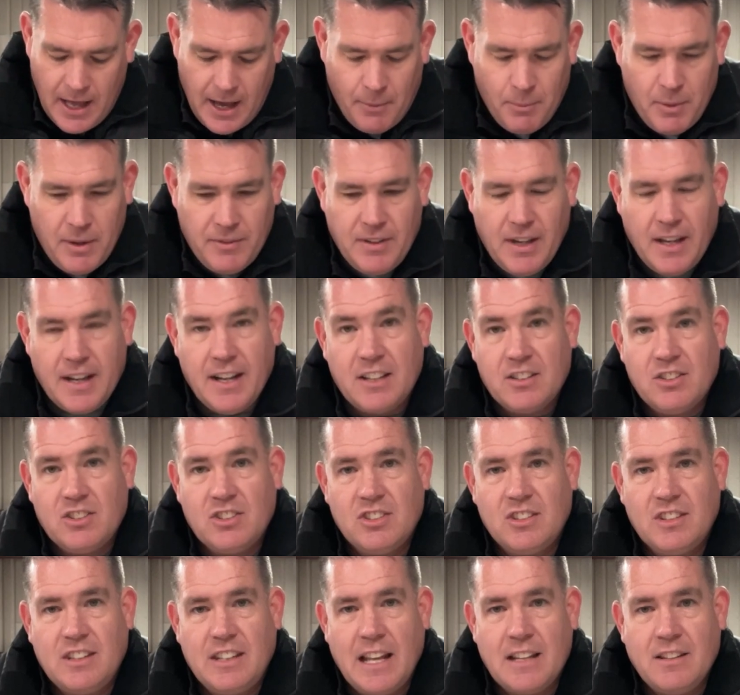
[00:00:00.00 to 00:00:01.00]
We've done
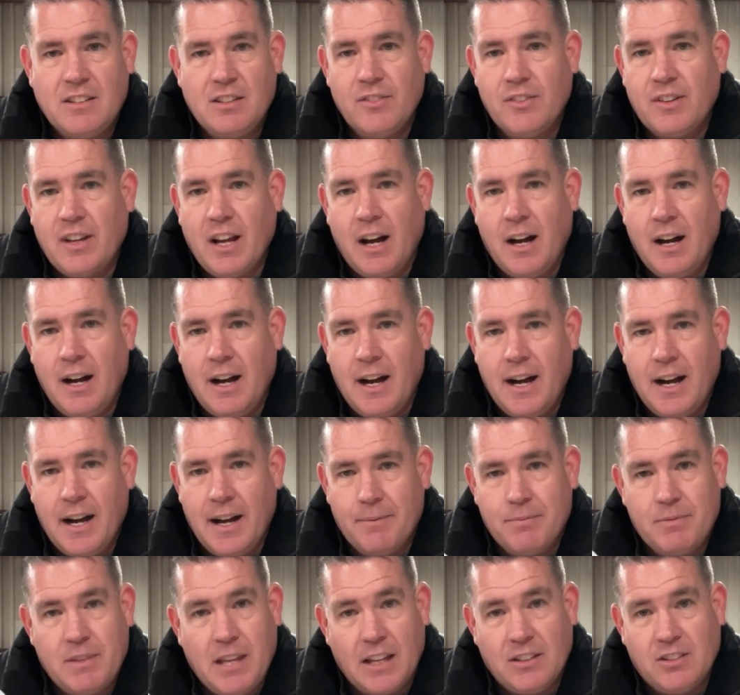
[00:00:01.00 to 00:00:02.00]
extensive
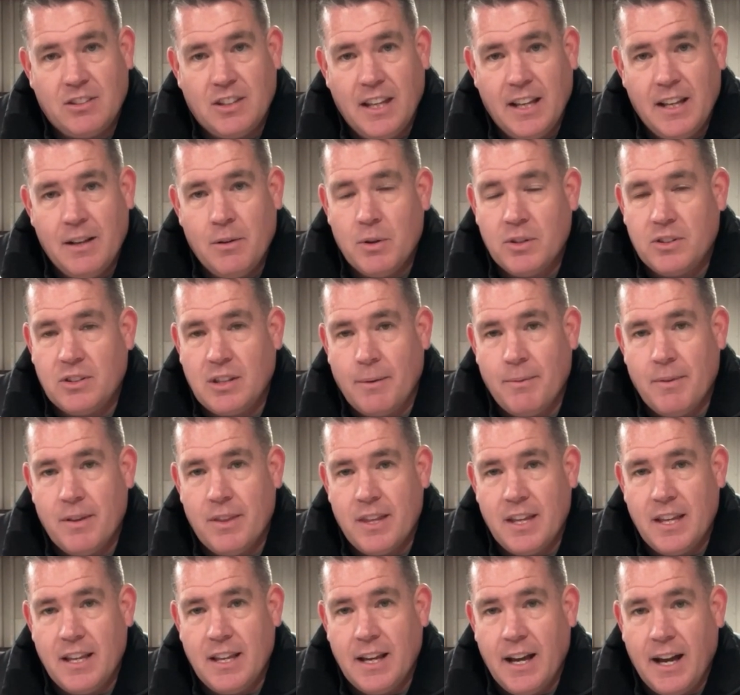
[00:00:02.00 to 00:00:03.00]
testing with some of
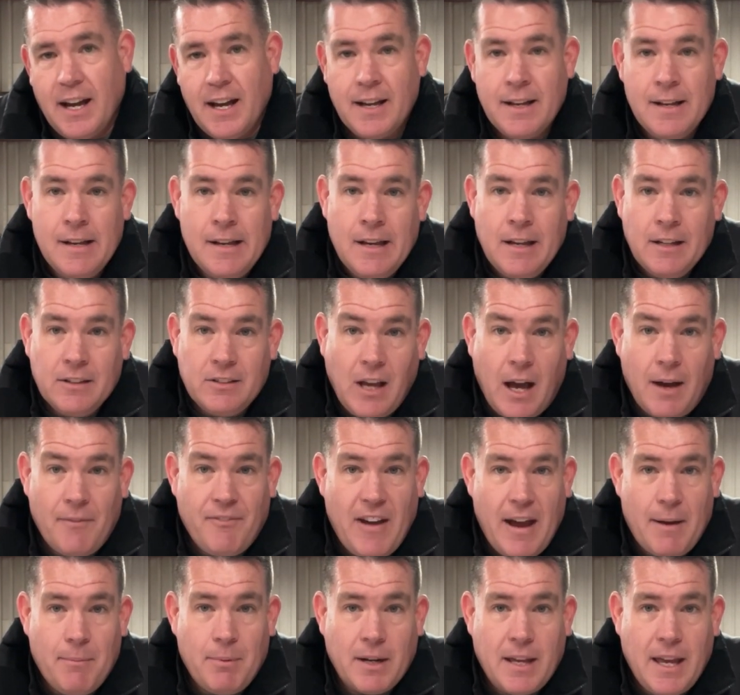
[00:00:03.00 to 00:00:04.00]
the top
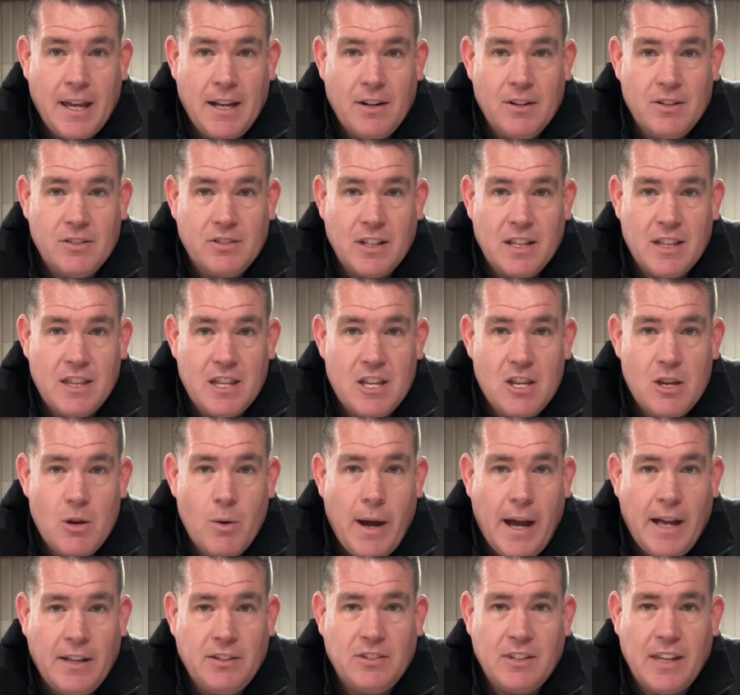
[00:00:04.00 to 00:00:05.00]
fabricators in the
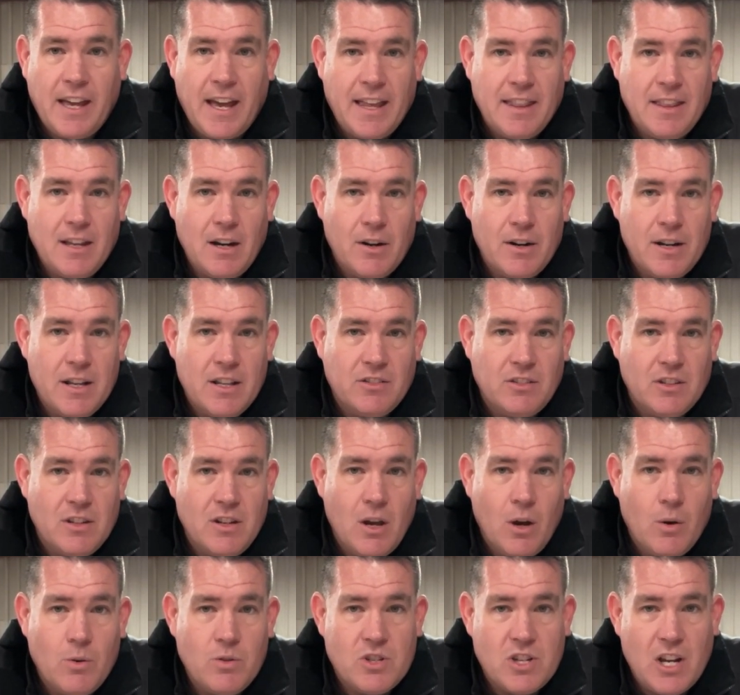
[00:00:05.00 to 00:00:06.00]
US, and there is
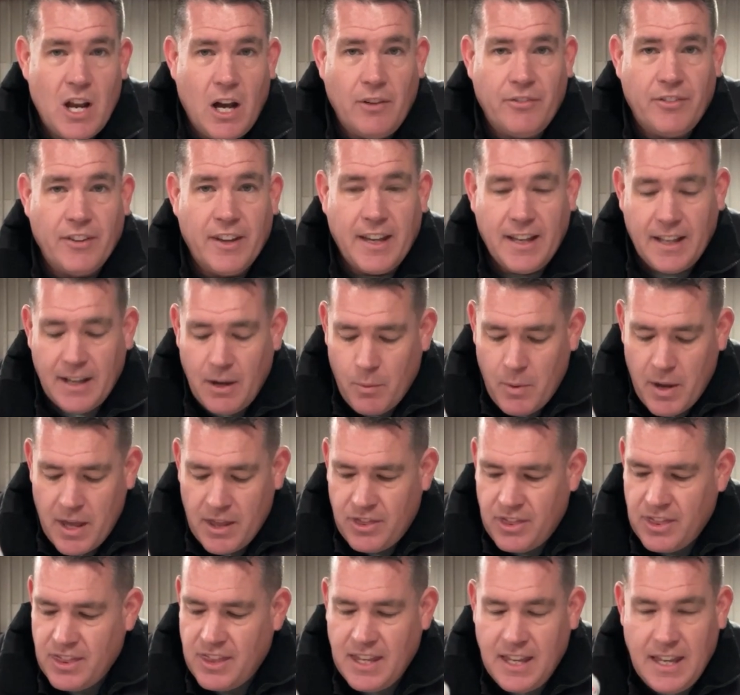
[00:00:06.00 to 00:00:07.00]
no shelving
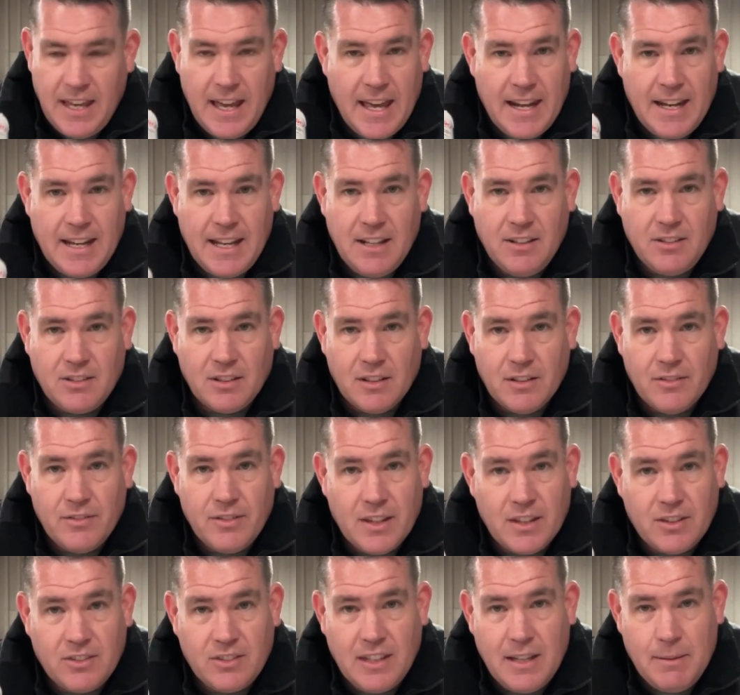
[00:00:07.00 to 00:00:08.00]
with the adhesive,
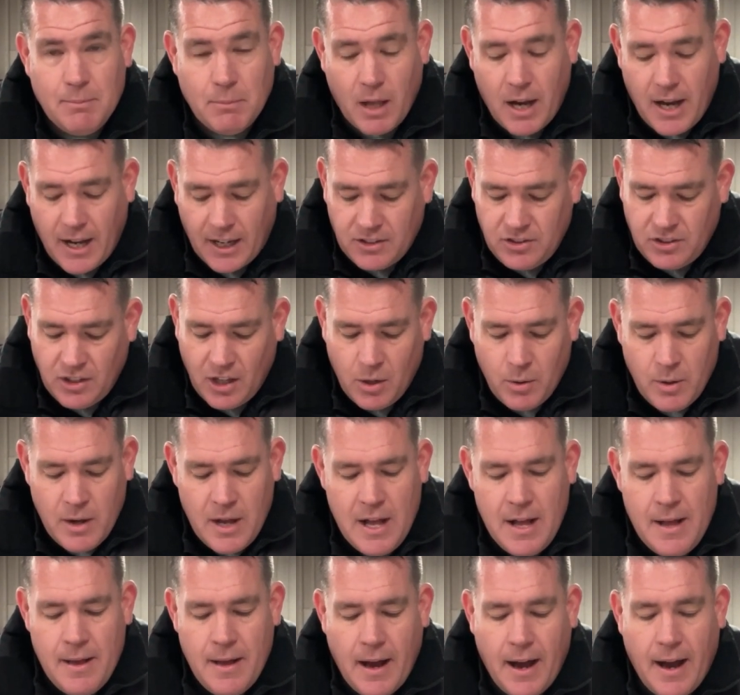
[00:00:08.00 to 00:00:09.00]
the SeamLock. So
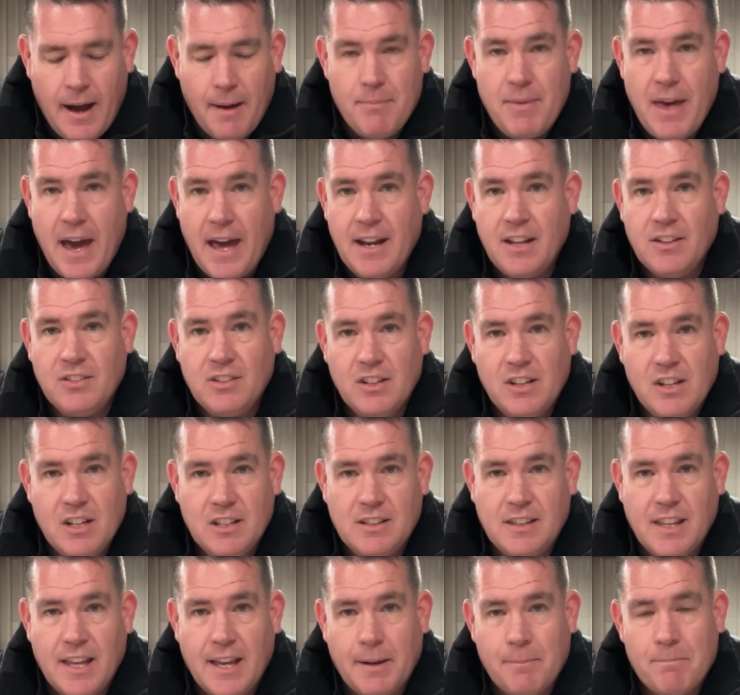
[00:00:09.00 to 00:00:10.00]
that is a
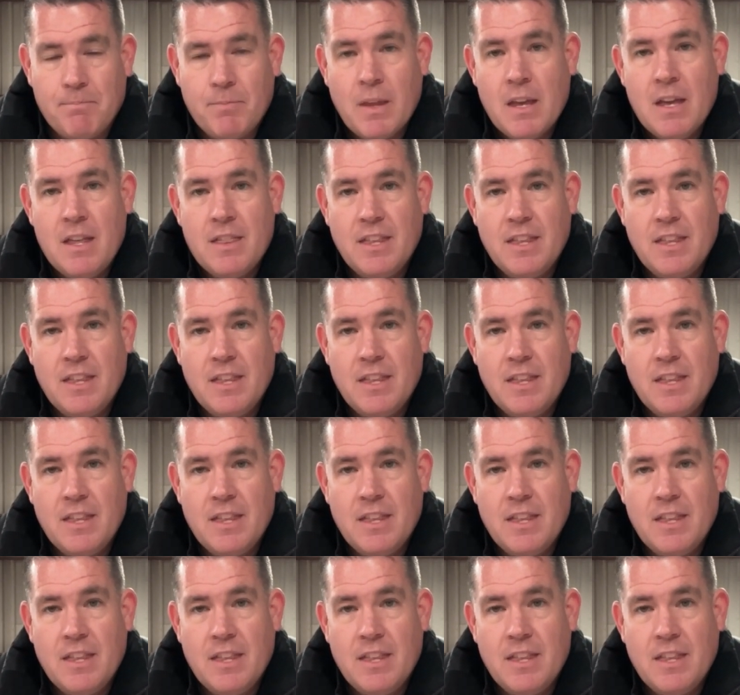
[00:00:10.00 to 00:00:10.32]
good thing.